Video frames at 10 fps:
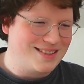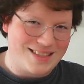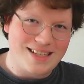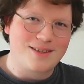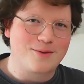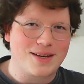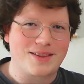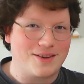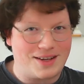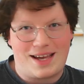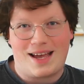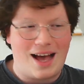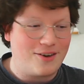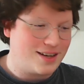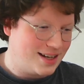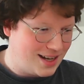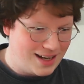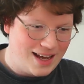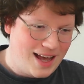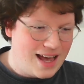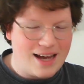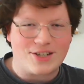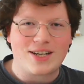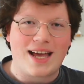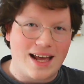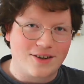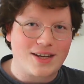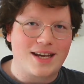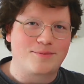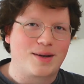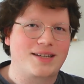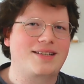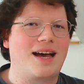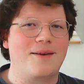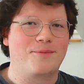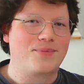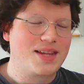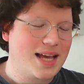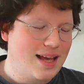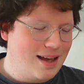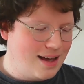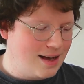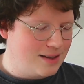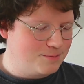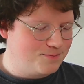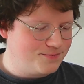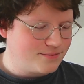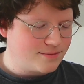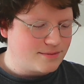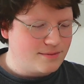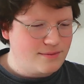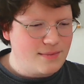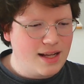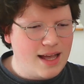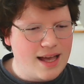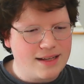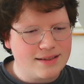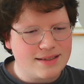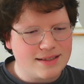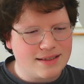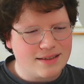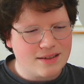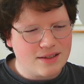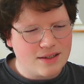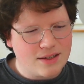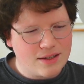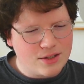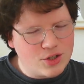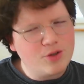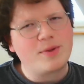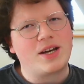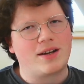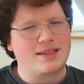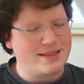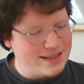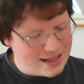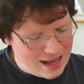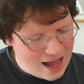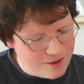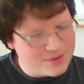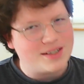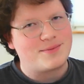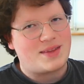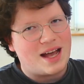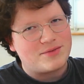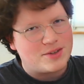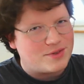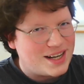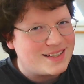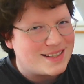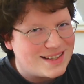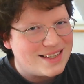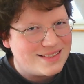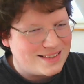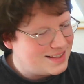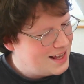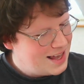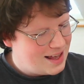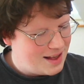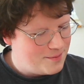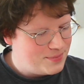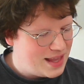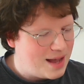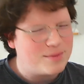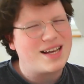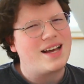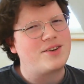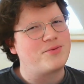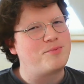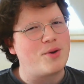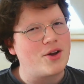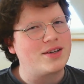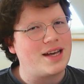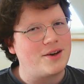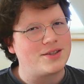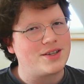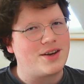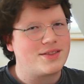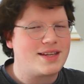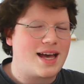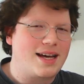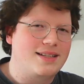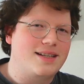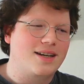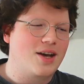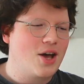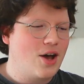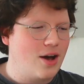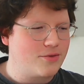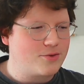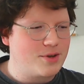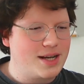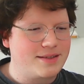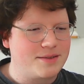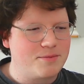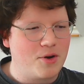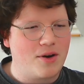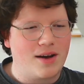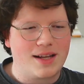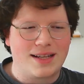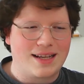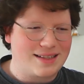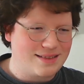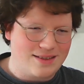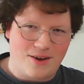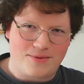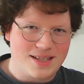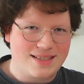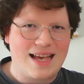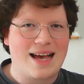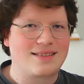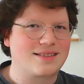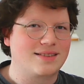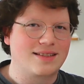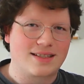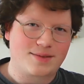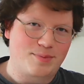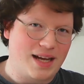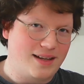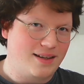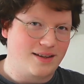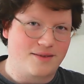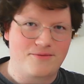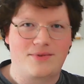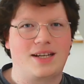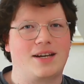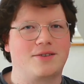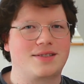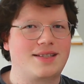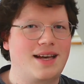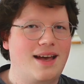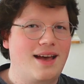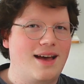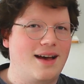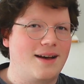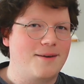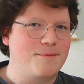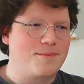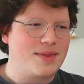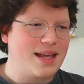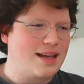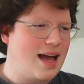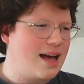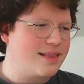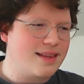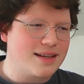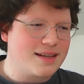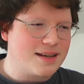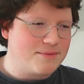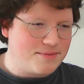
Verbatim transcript: deal with okay, how can I actually allocate my time? Um, and to be honest, like after after writing this, um, I'm kind of burned out on the idea of creating more like of these Haskell explainer videos. Um, I think uh,